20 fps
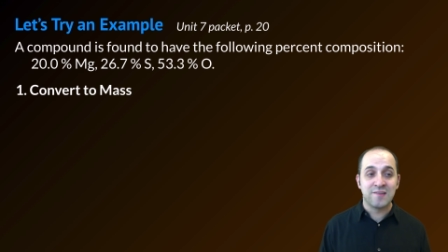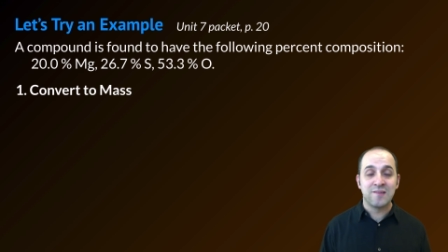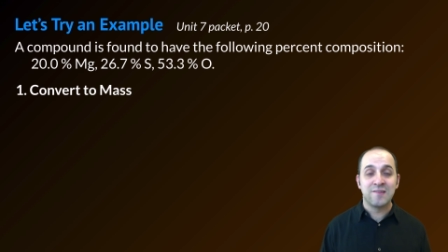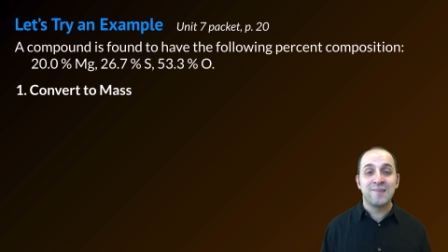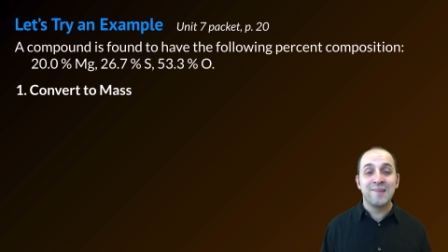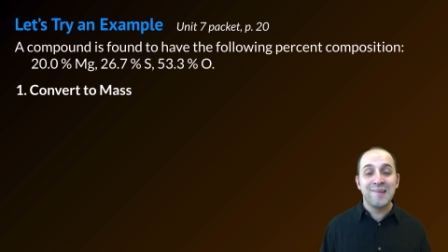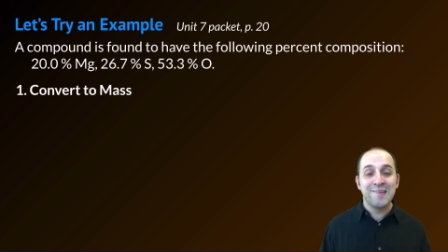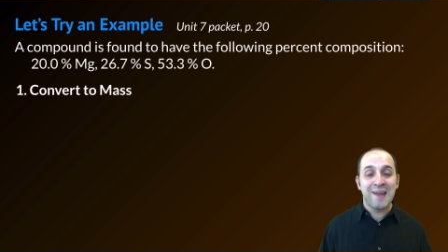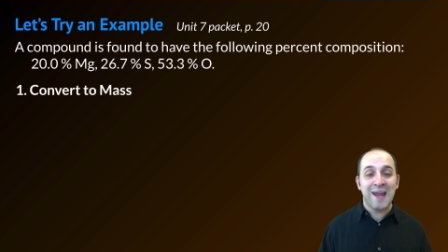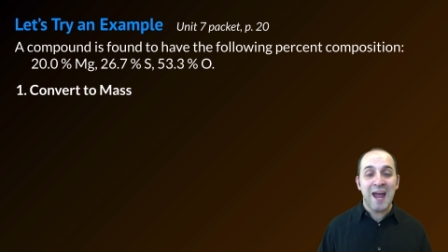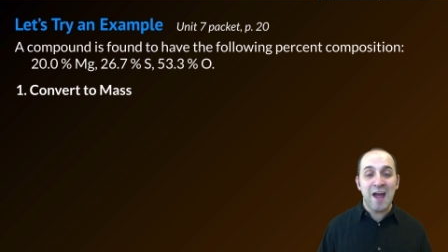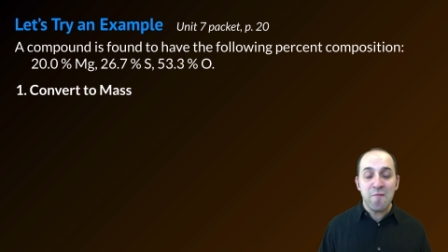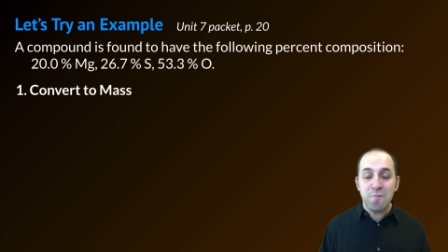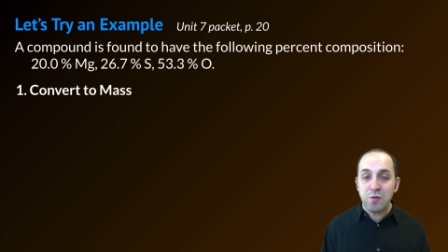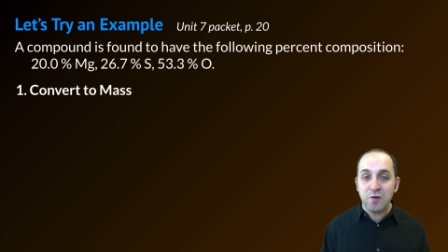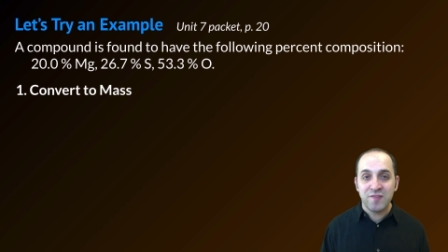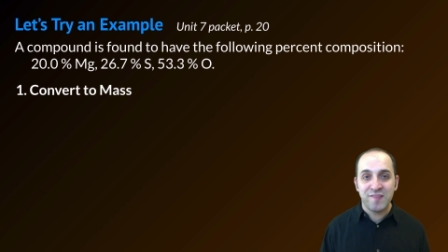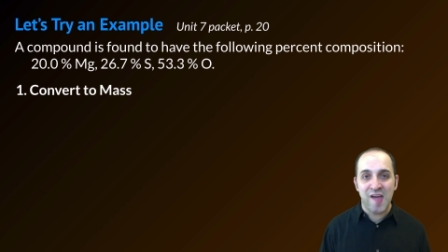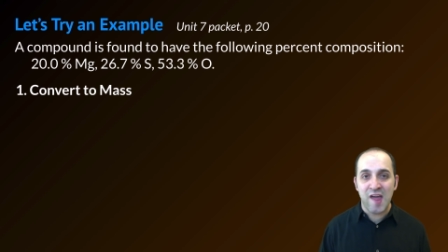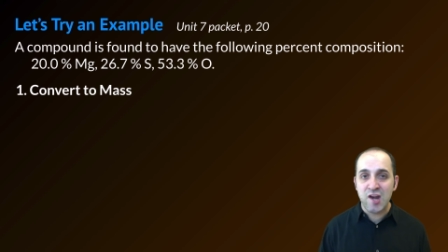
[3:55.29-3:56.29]
Since I have
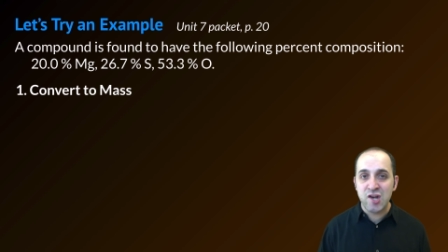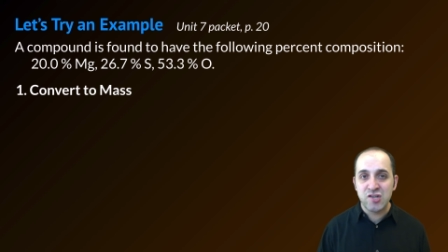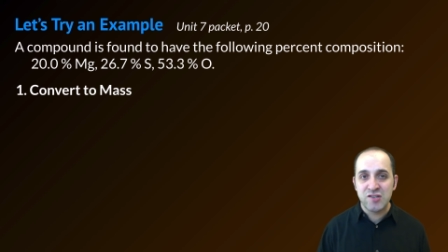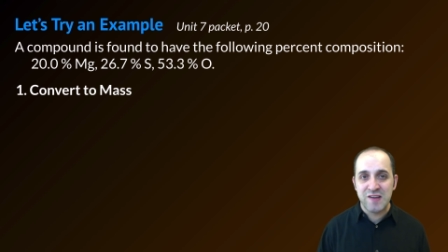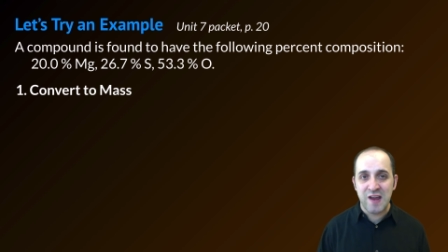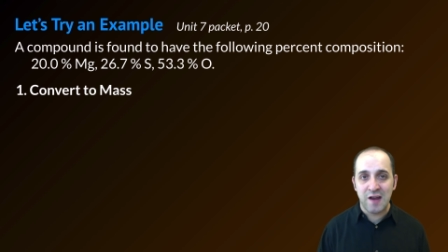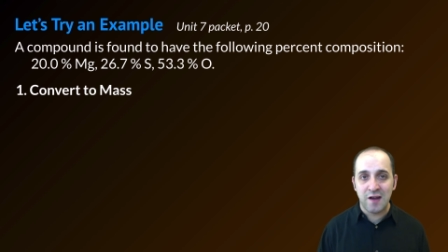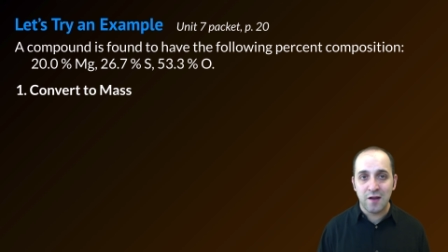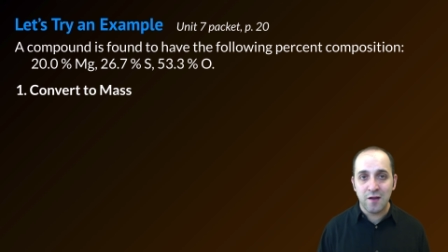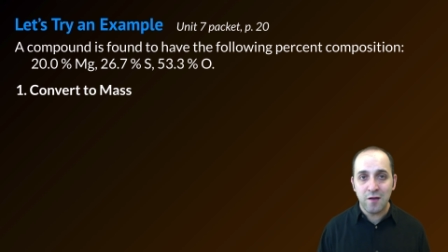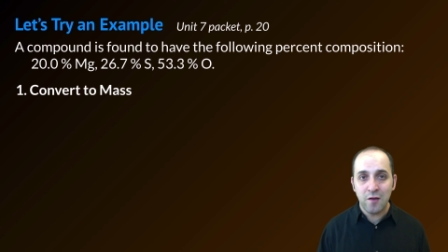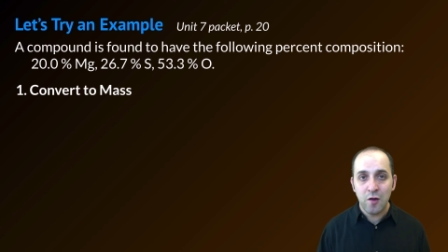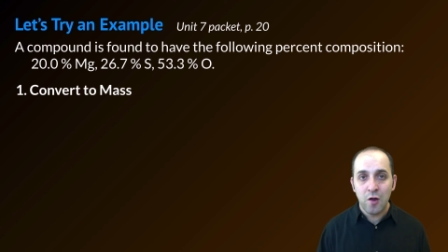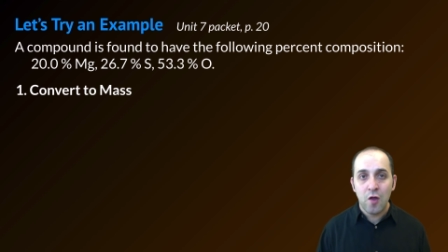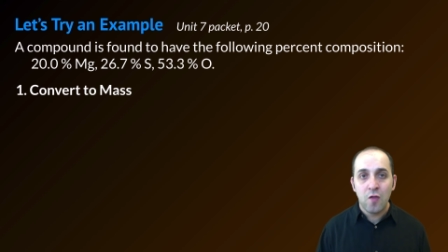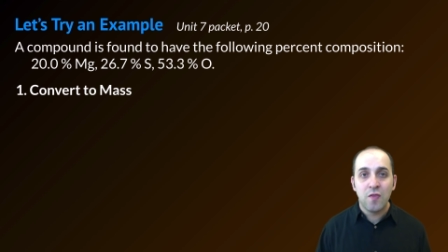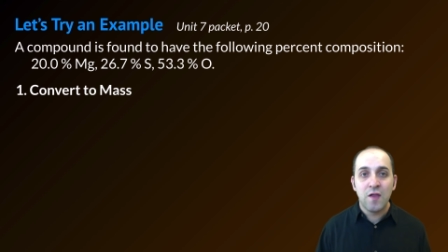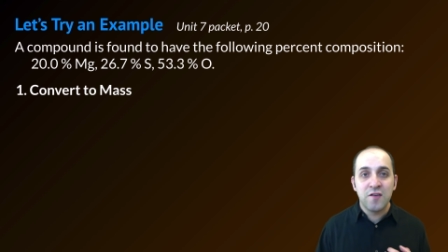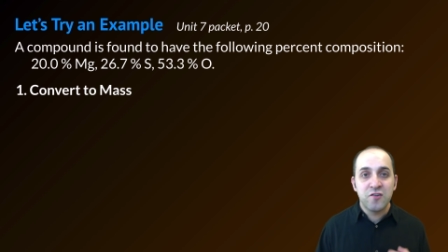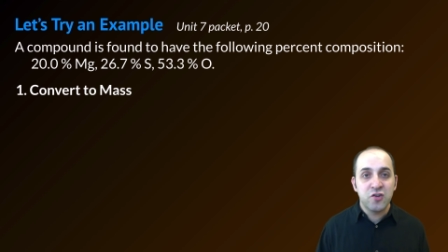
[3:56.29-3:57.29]
percentage data,
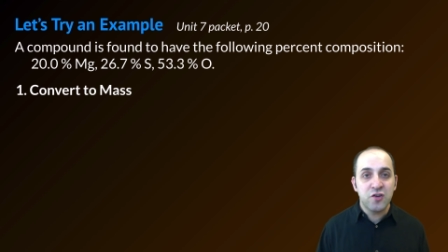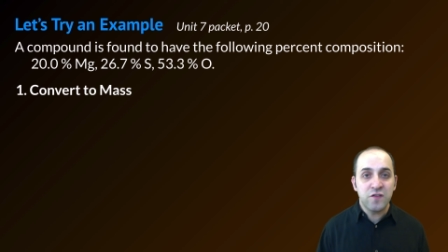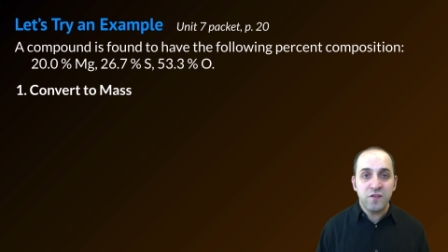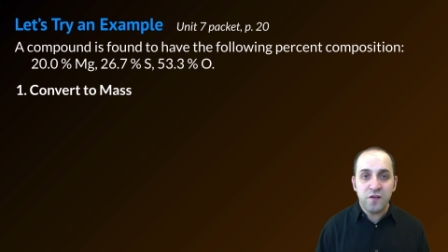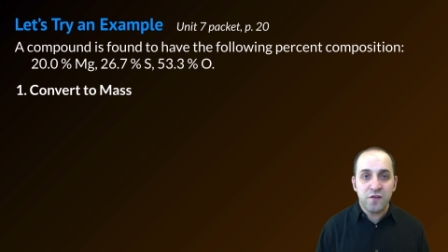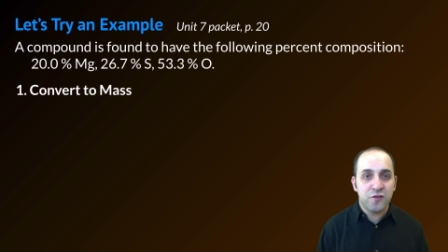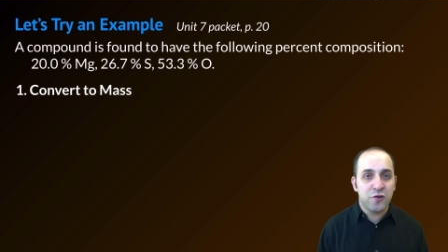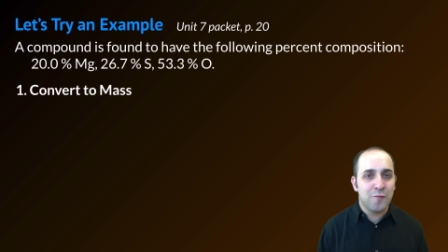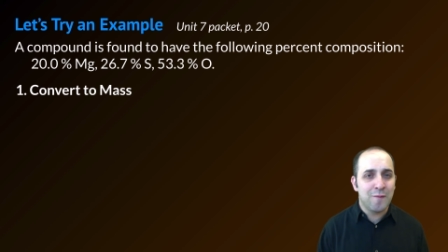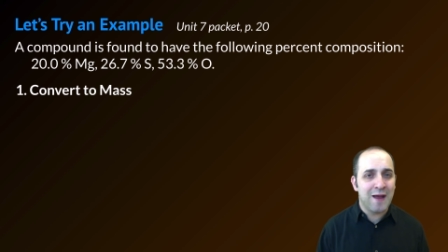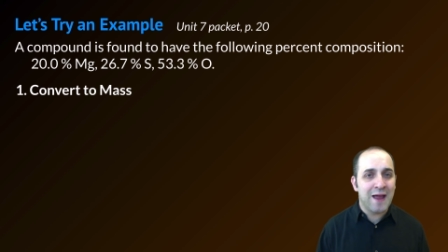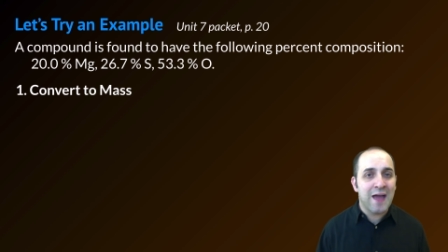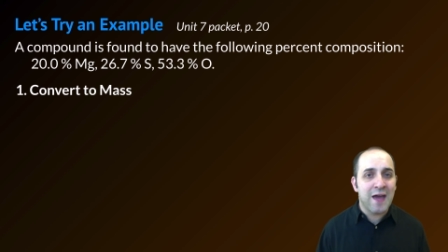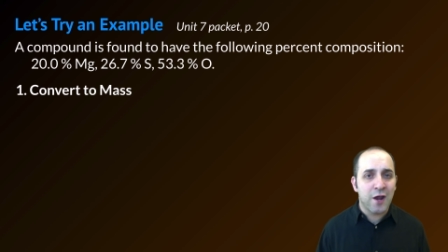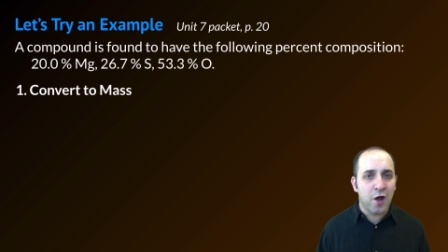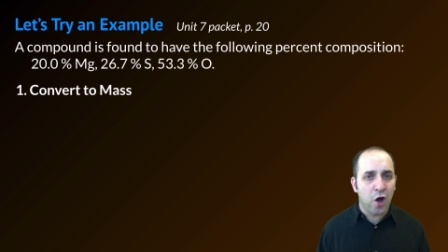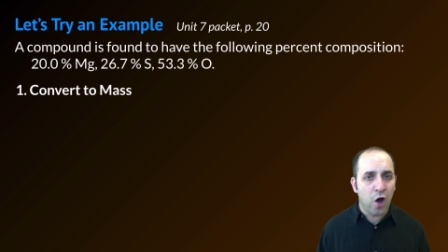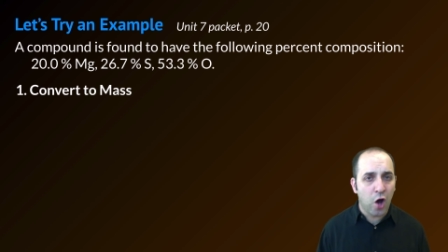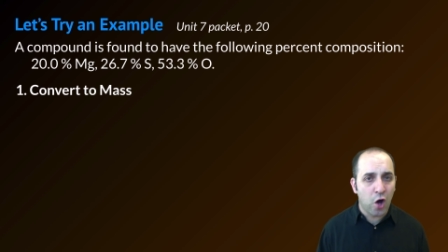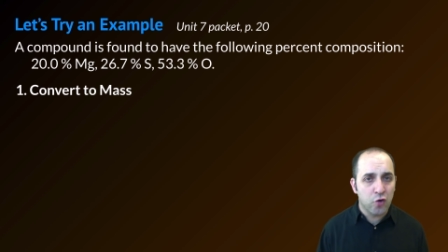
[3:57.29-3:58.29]
let's just assume I had
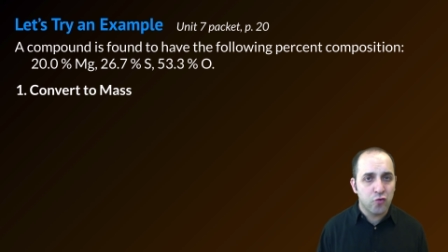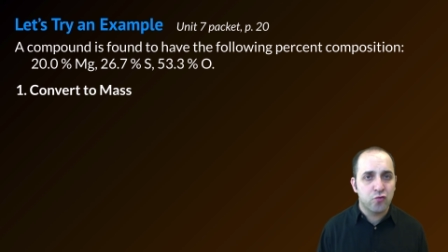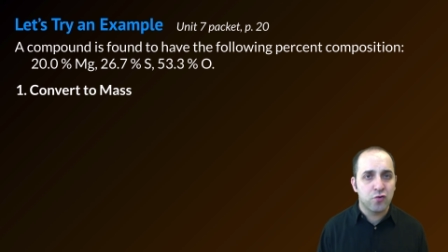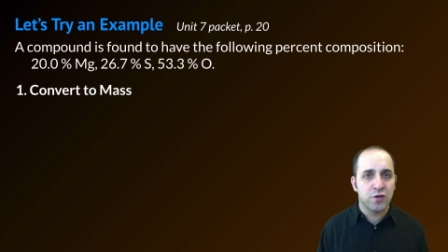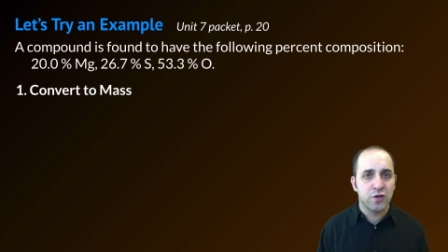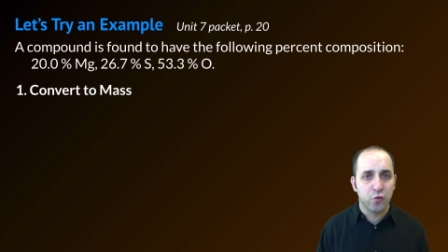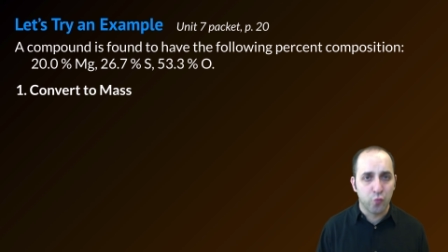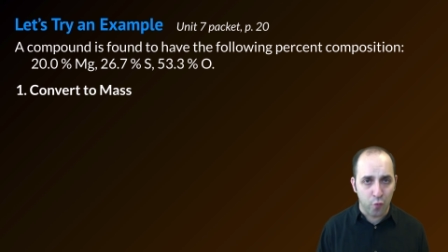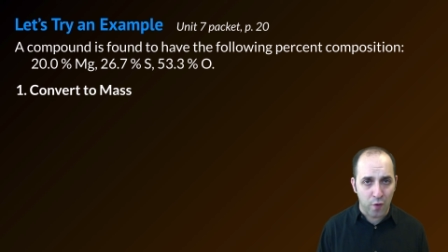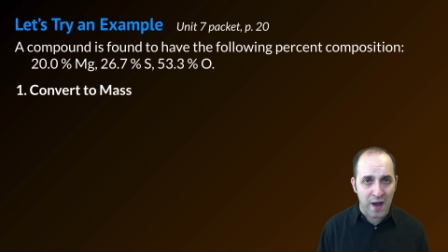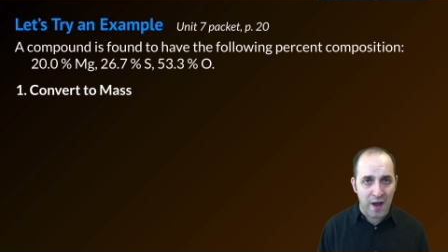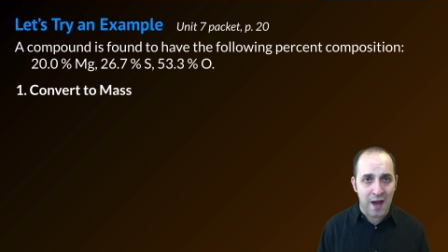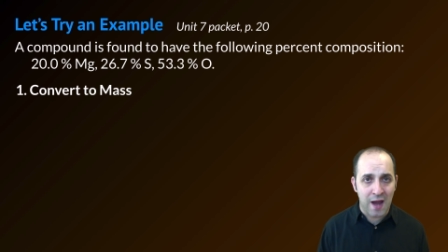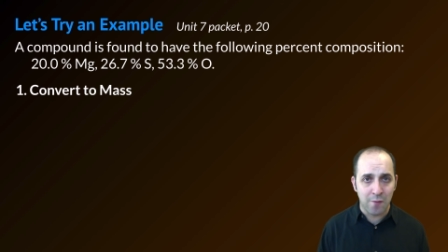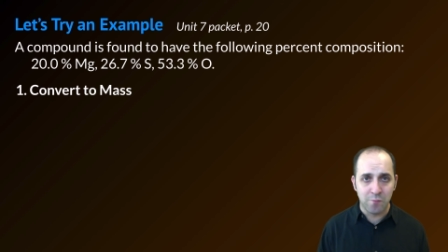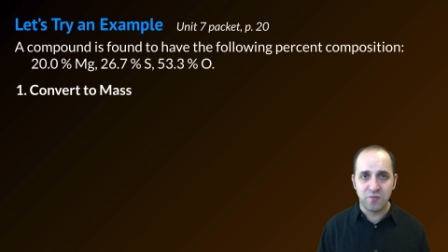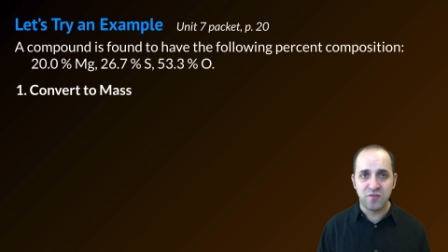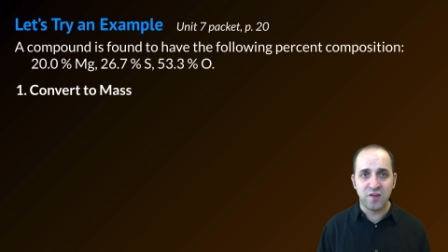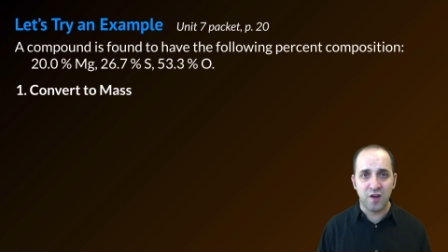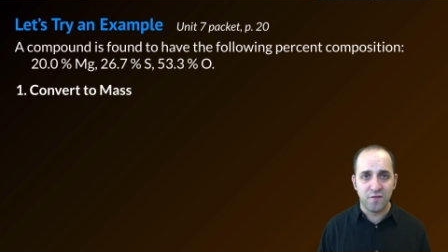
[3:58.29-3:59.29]
100
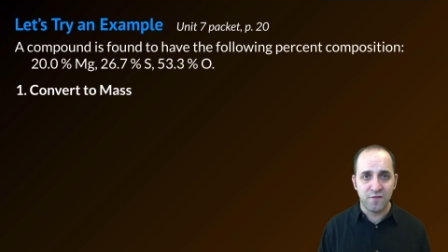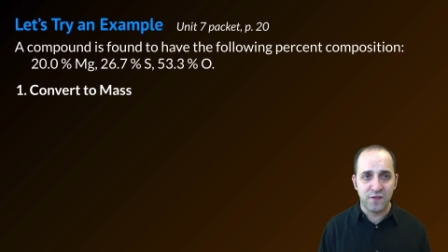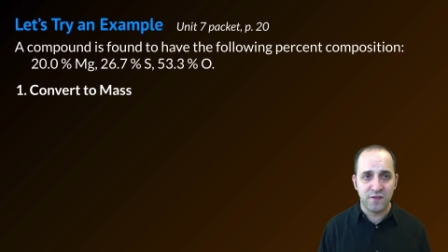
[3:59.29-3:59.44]
grams of the